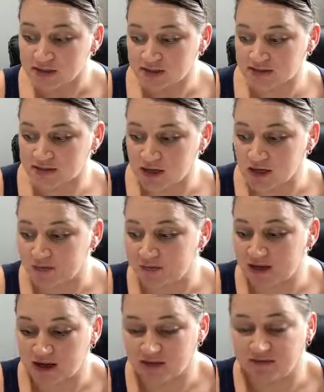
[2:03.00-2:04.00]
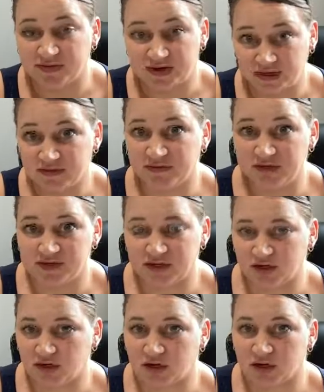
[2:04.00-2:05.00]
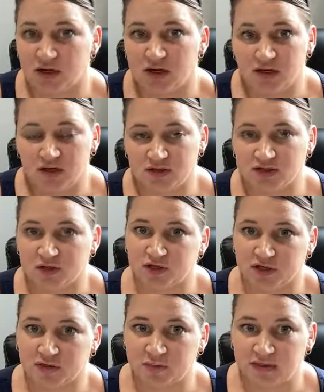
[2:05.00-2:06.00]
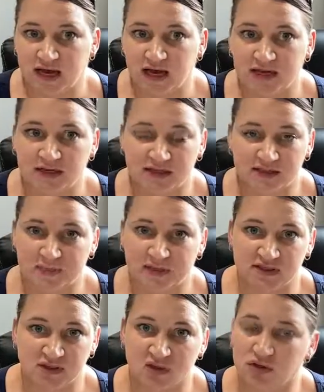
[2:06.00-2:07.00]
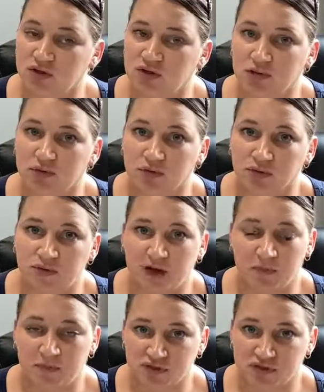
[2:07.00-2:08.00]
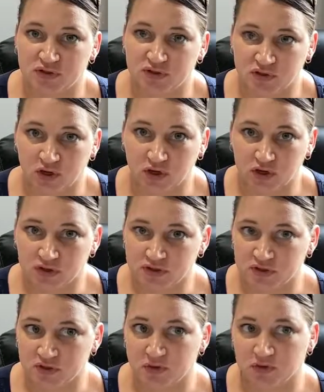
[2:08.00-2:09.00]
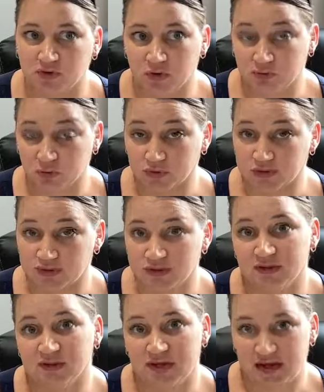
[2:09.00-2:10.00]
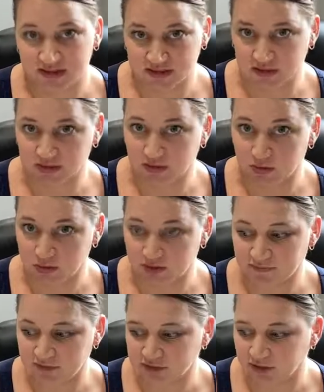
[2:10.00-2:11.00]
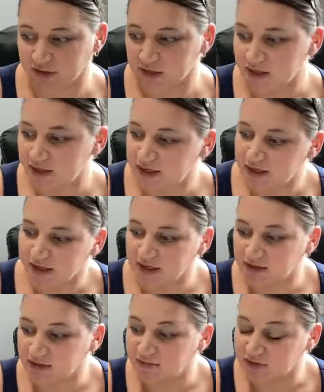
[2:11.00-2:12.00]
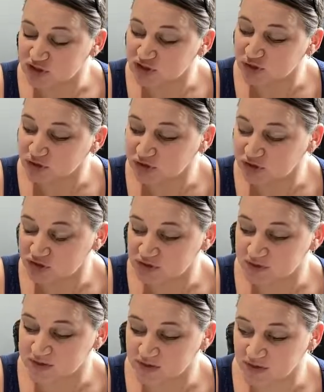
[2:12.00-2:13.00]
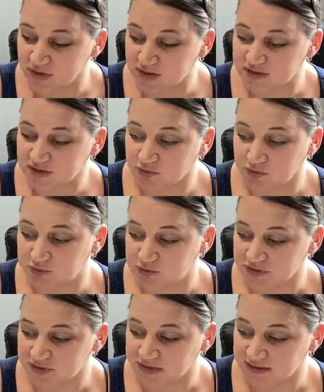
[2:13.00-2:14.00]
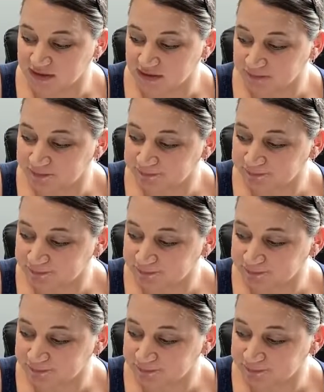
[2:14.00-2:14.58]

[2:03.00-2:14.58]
some funding fees that are associated with that, and it depends on who you go through and how much those are. So, of course, ask the loan officer. Conventional, you can do as low as 3% down.